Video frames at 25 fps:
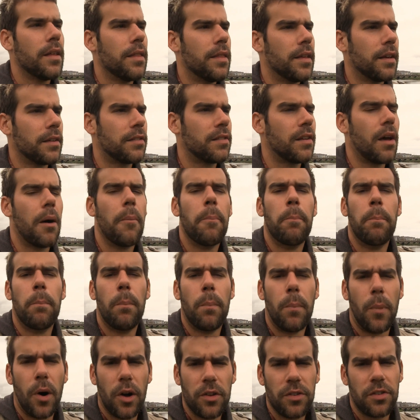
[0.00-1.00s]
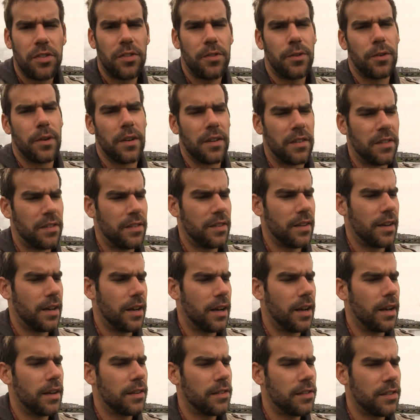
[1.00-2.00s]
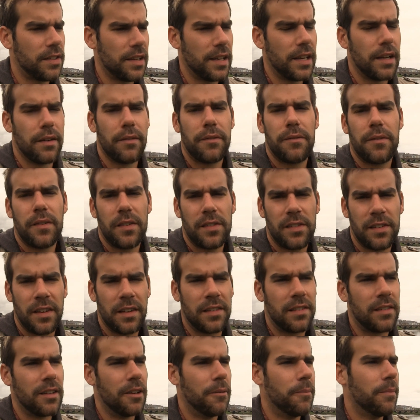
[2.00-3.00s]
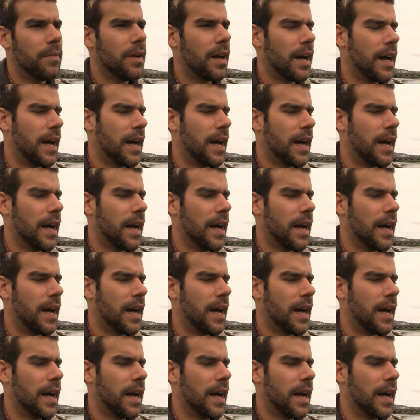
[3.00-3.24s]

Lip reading: this monstrous slave system.